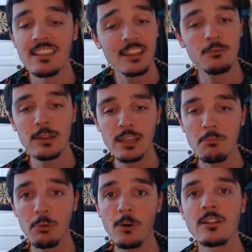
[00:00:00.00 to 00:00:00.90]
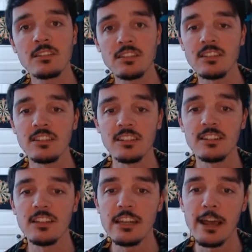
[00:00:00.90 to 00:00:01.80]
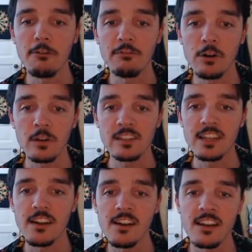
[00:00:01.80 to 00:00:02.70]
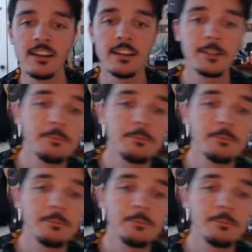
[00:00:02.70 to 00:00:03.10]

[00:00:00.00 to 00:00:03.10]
That's really important to focus in on.